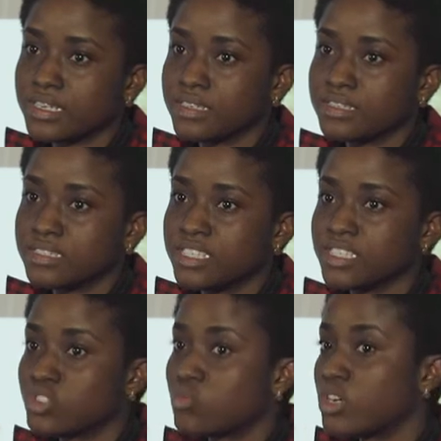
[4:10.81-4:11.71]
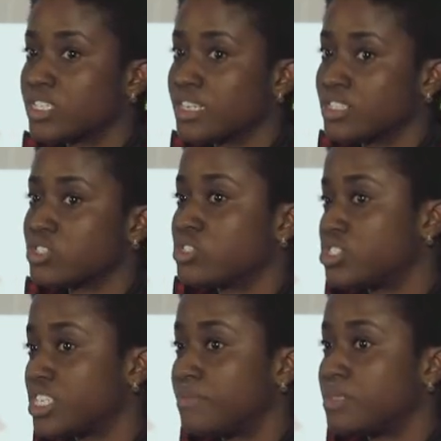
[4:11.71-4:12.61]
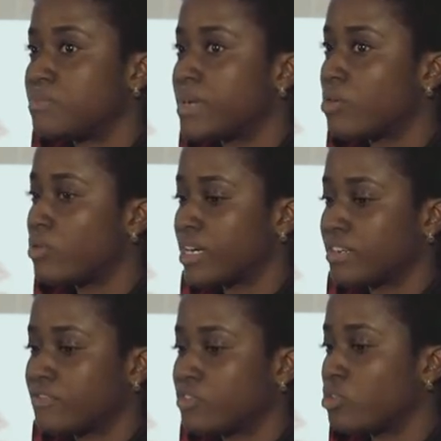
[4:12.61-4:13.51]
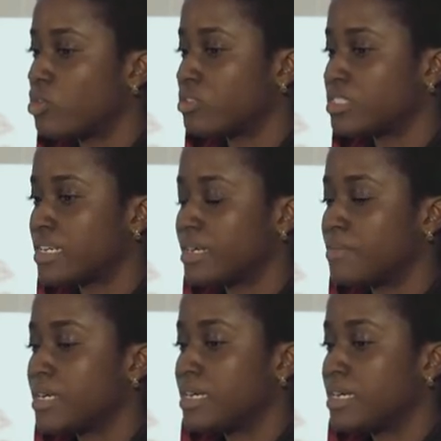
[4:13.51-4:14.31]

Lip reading: And this is what has shaped my work for a long time.